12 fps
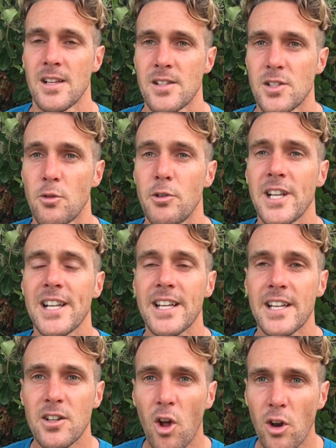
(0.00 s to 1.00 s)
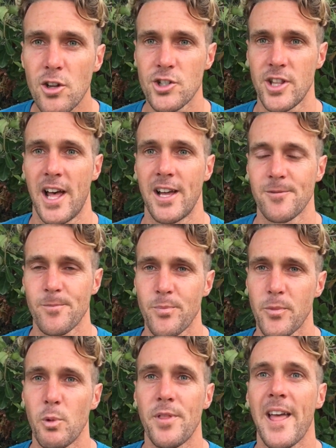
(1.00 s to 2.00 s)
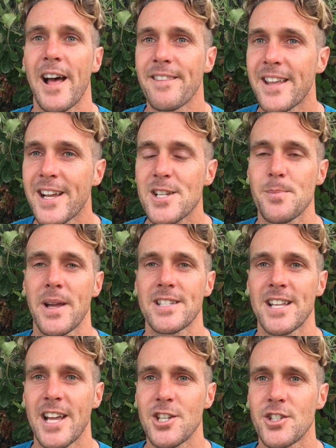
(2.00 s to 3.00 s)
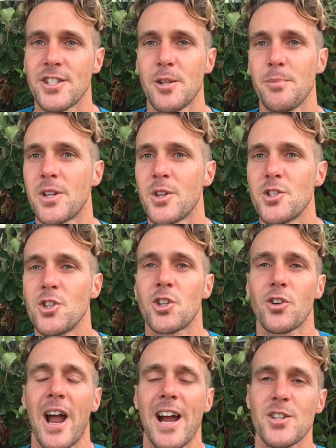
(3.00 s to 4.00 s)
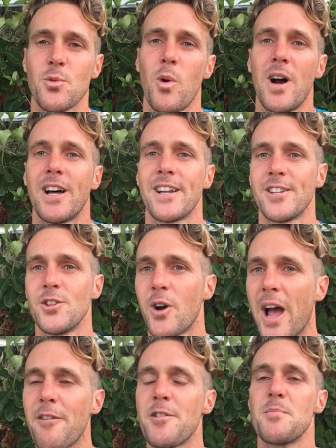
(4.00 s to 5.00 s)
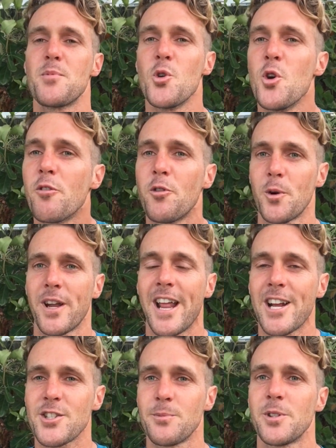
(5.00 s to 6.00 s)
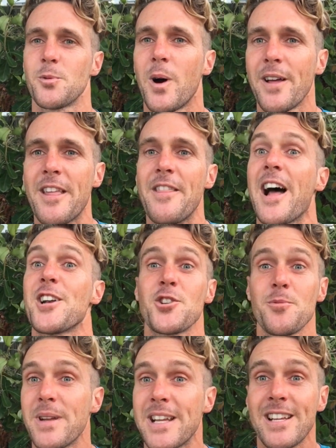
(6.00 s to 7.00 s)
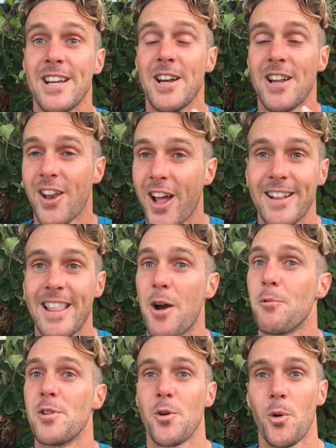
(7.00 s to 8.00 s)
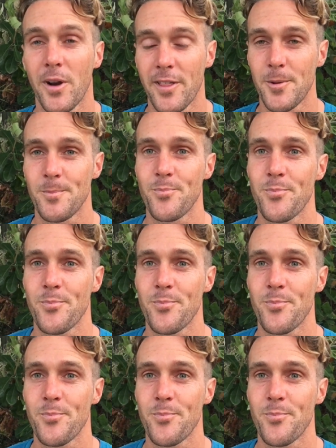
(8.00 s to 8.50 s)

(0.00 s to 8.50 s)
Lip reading: So really acknowledge that, without the expectation that because you cracked one and you're having a beautiful connection with one, that should be like that with all of them.